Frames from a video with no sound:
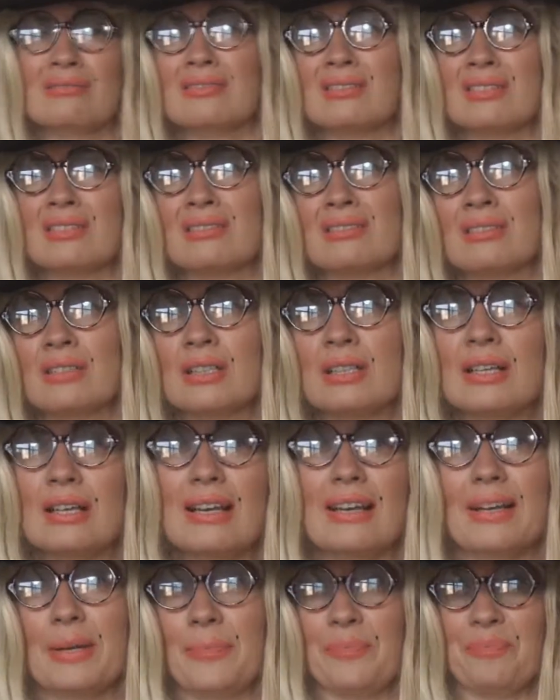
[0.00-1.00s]
Ugh.
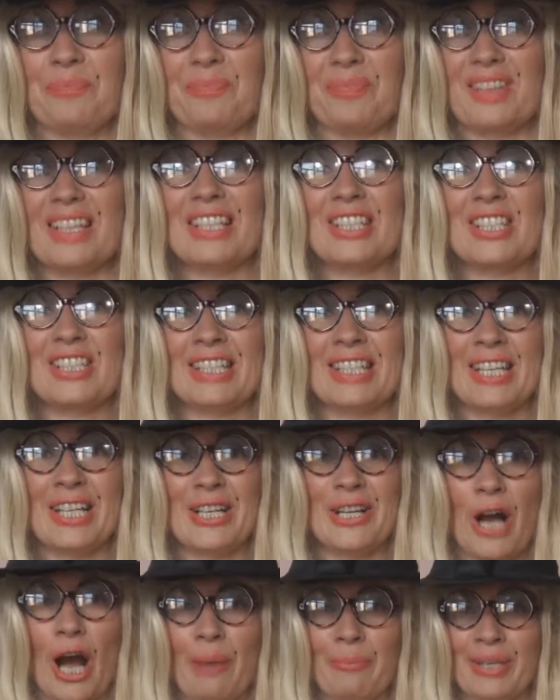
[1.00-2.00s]
This
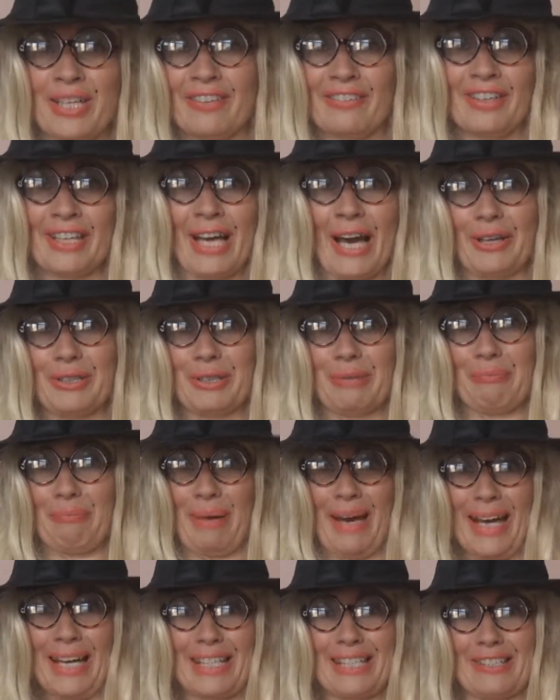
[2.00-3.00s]
year, I'm giving out
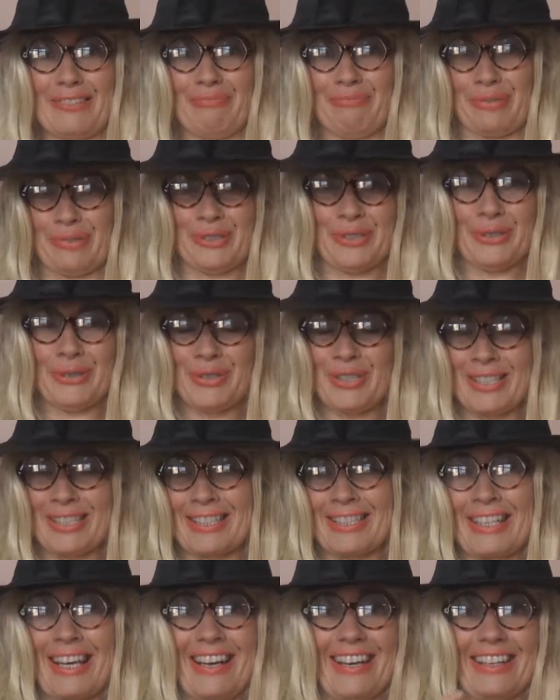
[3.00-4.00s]
bags of
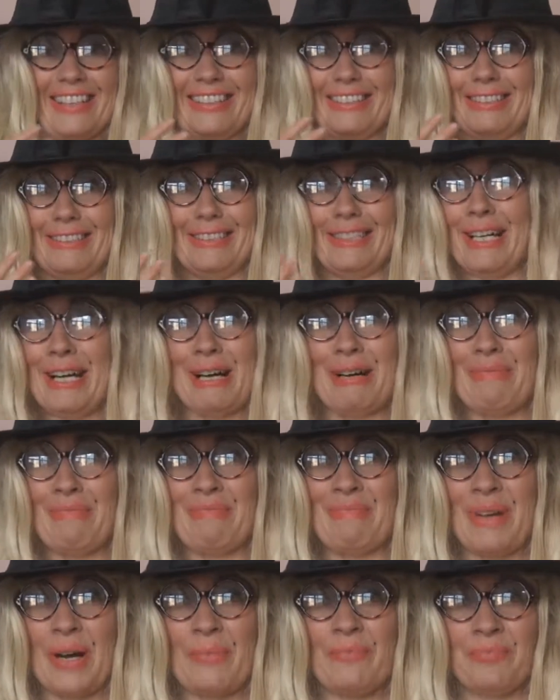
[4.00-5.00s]
prunes.
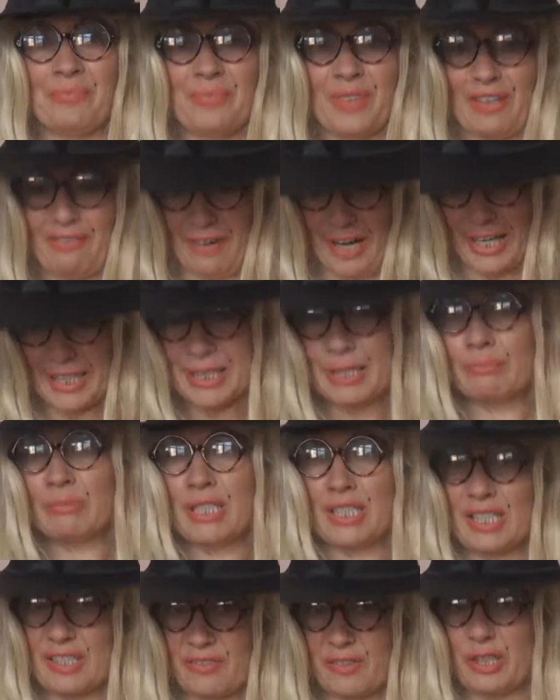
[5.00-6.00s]
Yum!
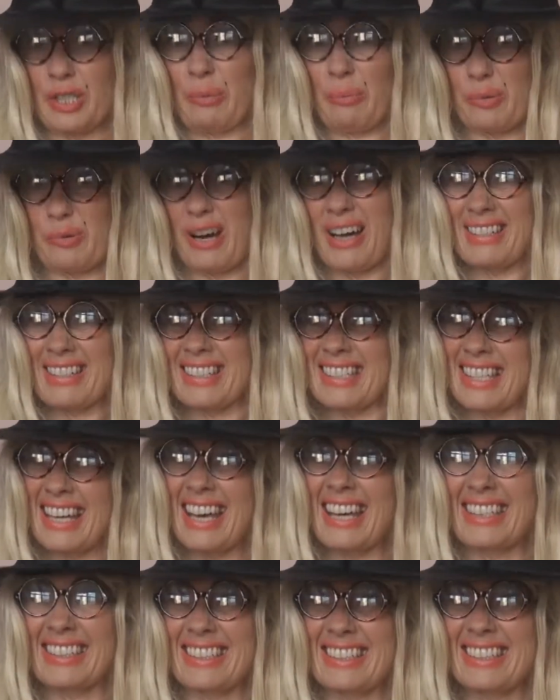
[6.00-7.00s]
Vitamins for the
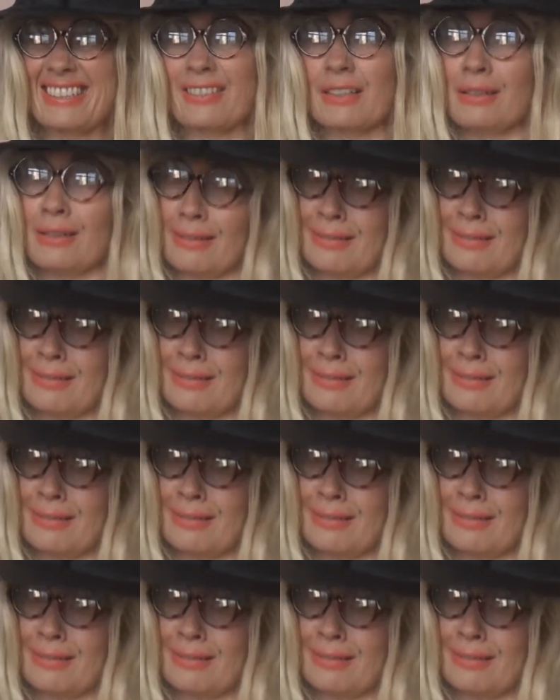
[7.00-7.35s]
prostate.